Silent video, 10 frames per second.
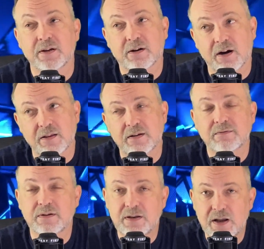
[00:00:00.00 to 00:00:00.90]
Carla,
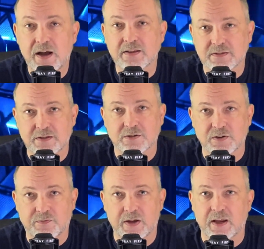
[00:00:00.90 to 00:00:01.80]
not such
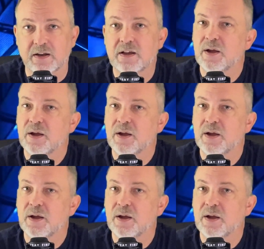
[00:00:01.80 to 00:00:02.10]
a fan,